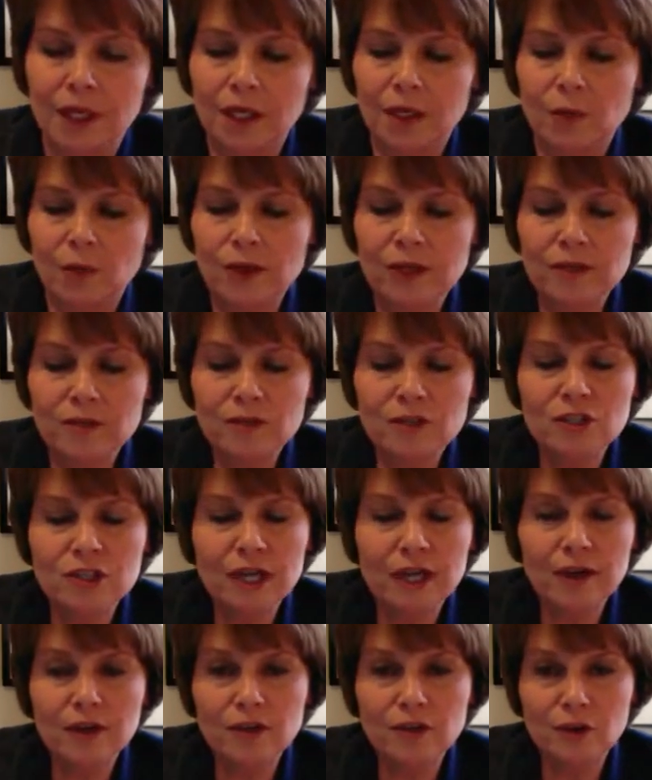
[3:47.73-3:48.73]
When you
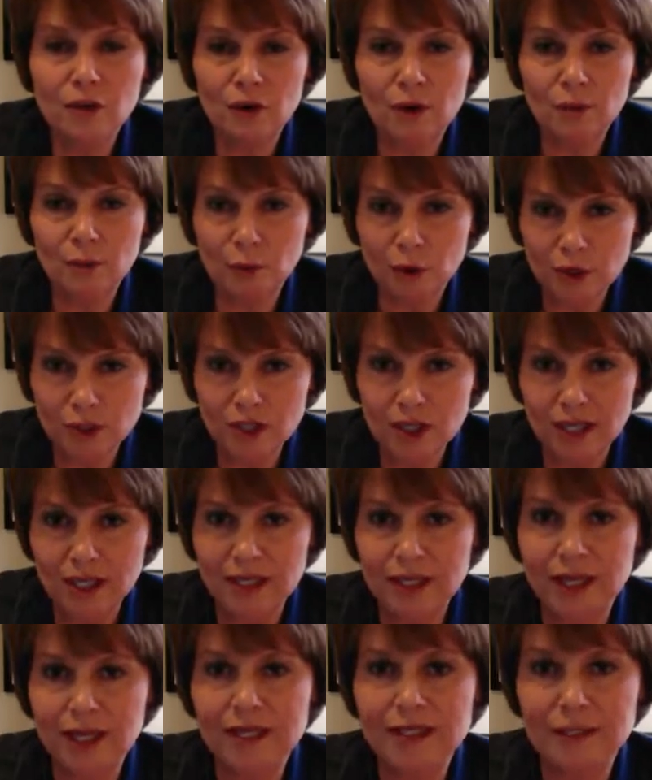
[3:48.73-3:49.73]
share your
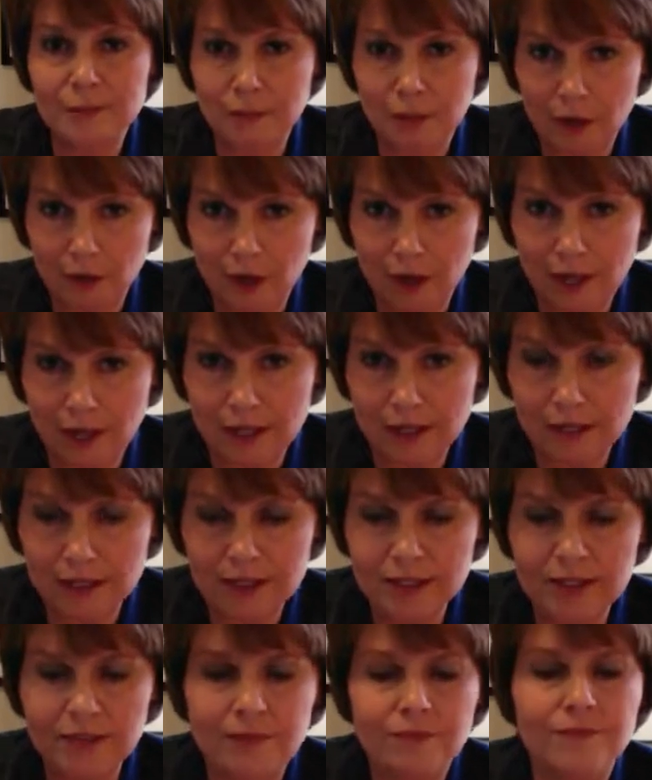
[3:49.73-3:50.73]
abortion
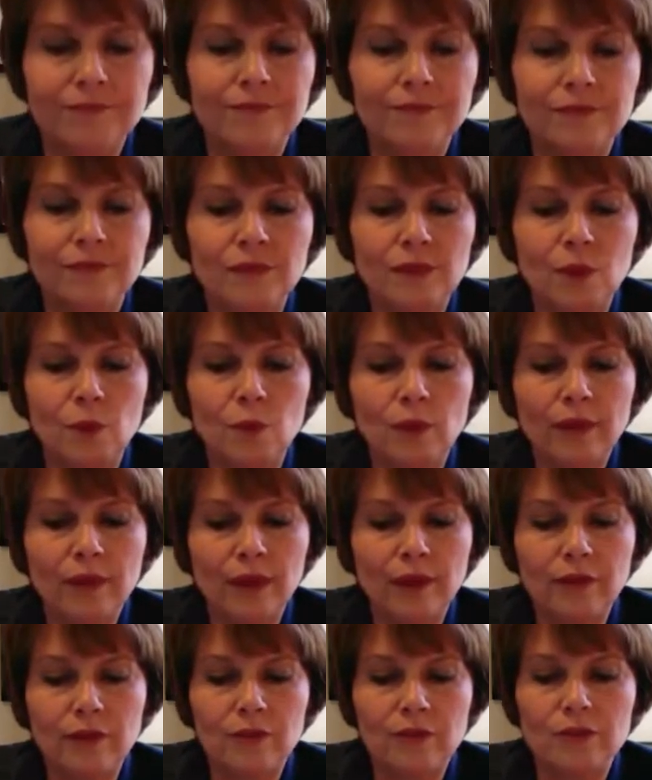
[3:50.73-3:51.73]
experience with
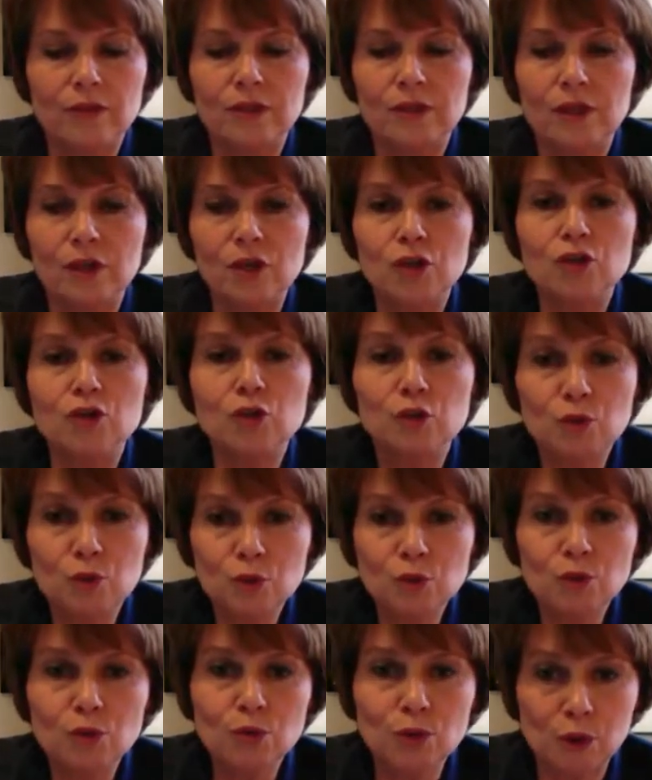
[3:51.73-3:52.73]
others,
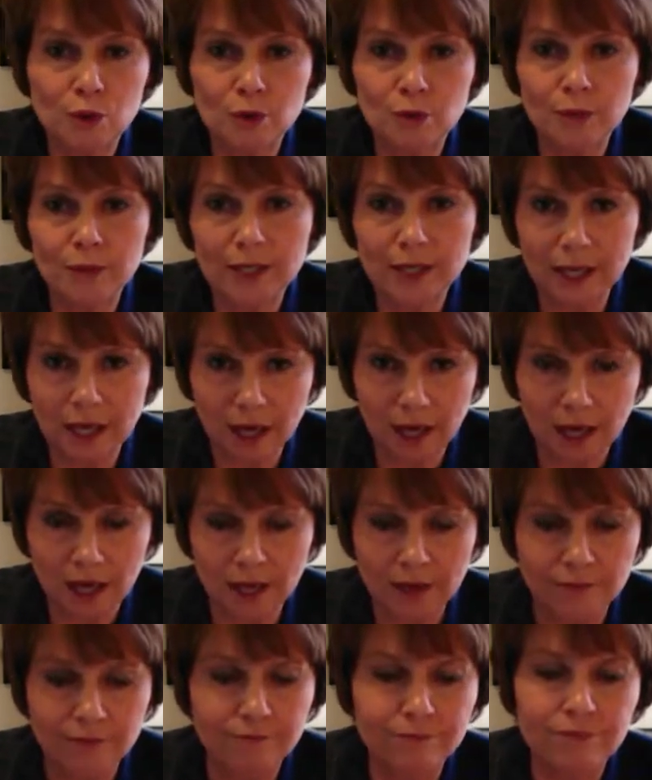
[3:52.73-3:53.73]
do you
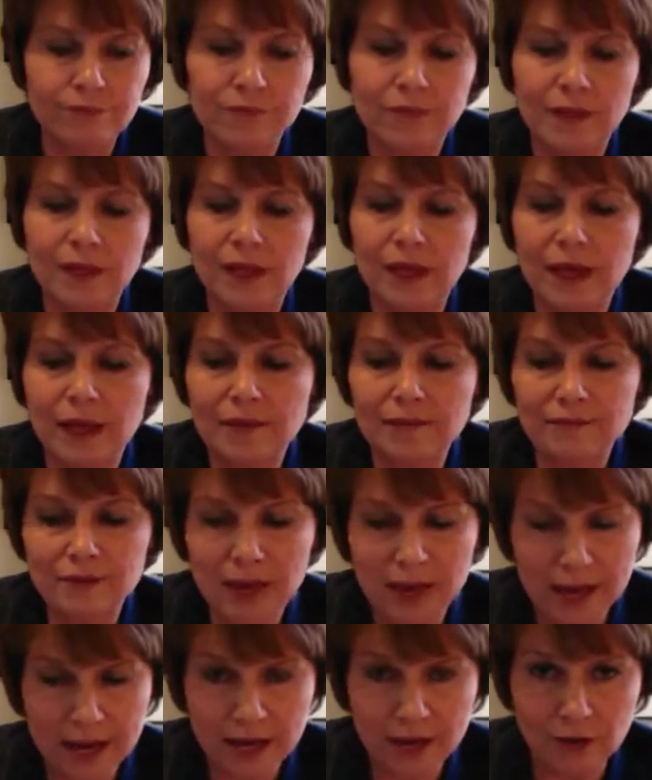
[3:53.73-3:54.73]
become
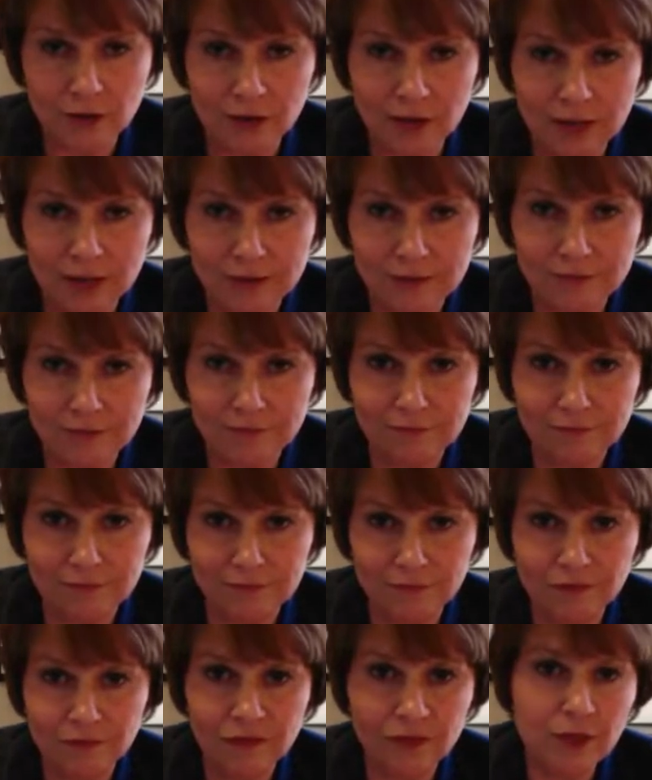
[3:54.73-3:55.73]
angry,
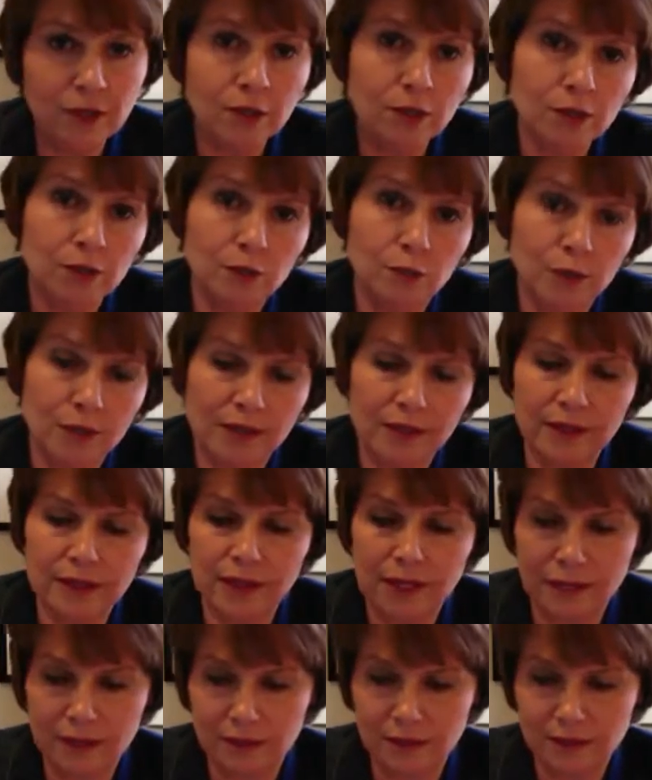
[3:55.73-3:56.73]
filled with
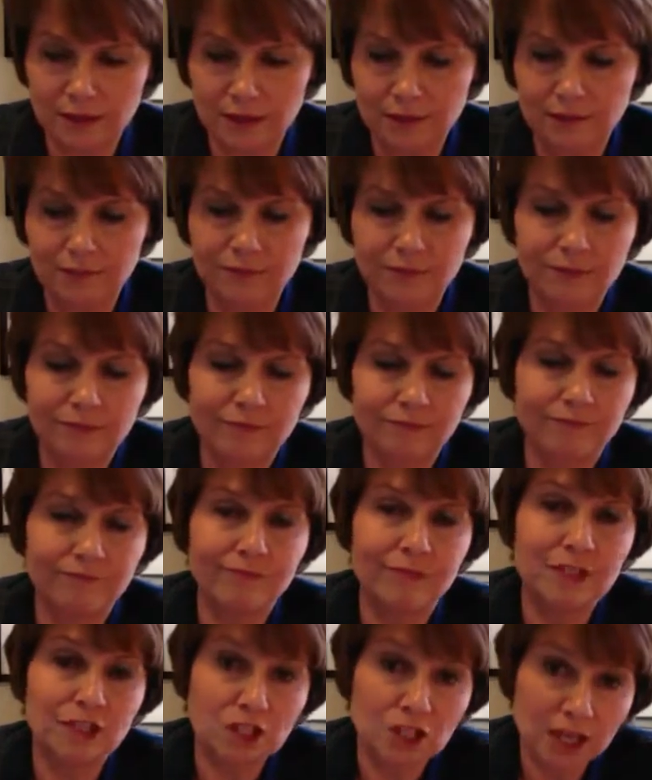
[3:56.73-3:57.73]
guilt,
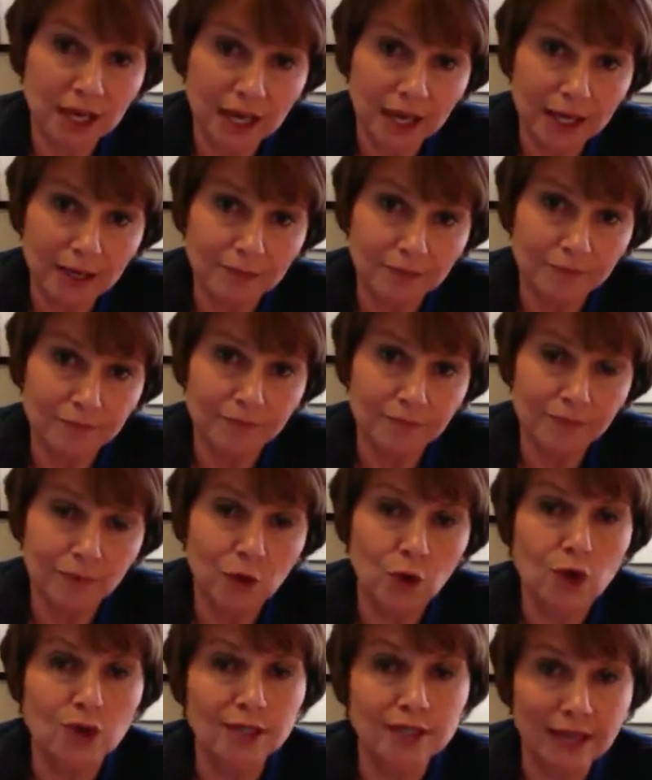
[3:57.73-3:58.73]
shame,
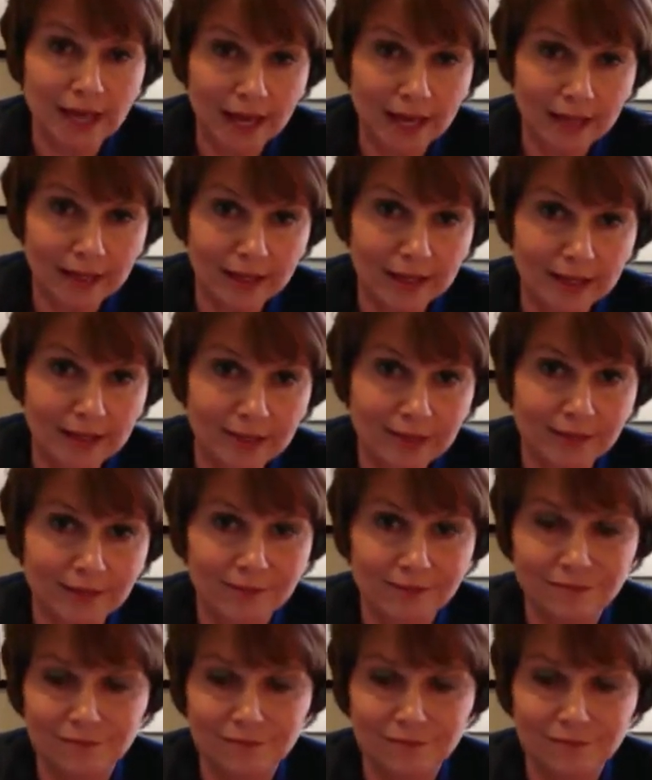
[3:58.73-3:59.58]
or sadness?